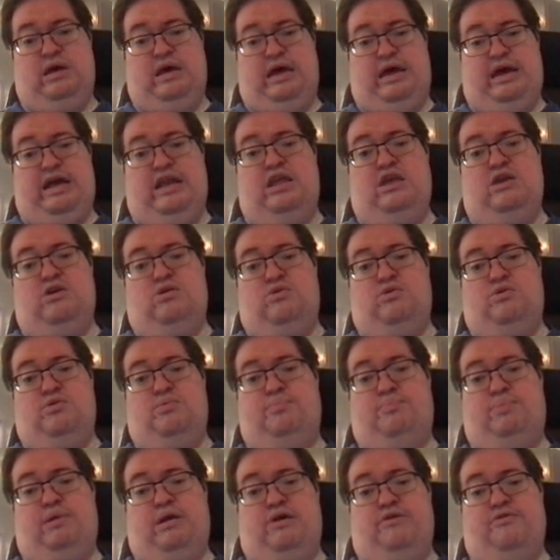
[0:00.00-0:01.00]
And here
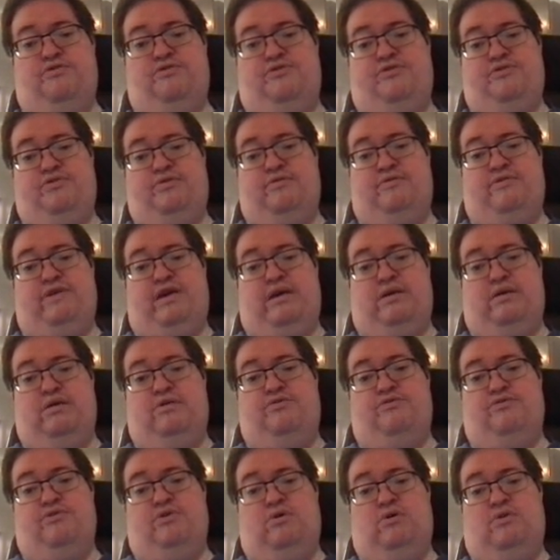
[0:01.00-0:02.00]
plus the
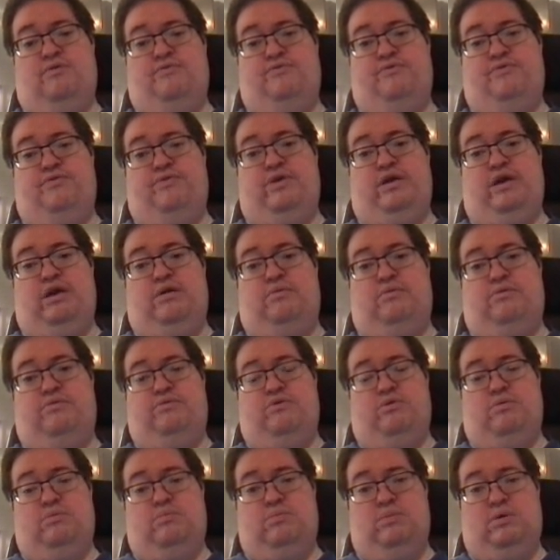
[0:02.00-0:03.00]
variance of the error
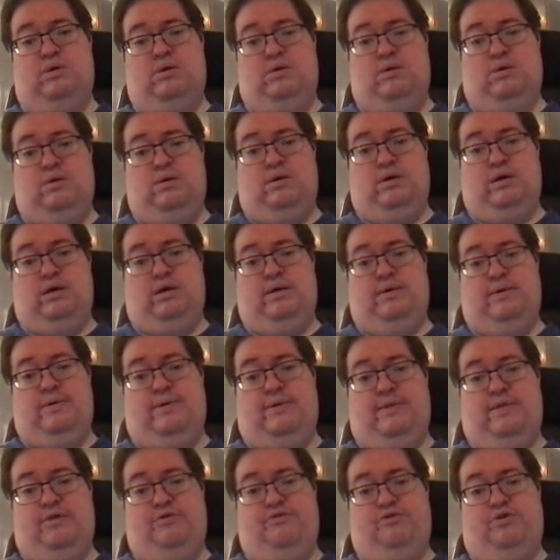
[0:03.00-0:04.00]
term.
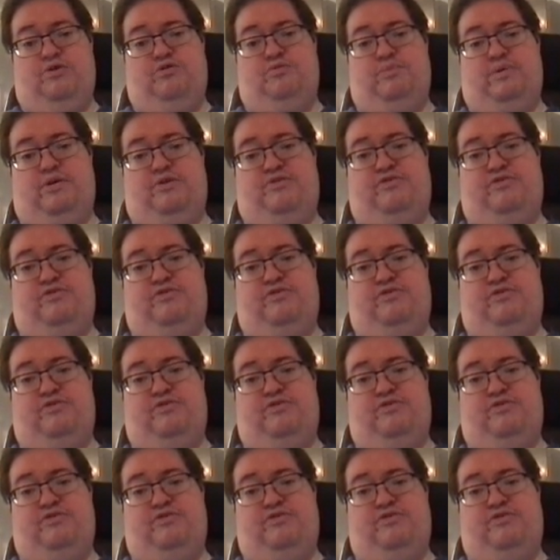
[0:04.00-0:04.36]
So this makes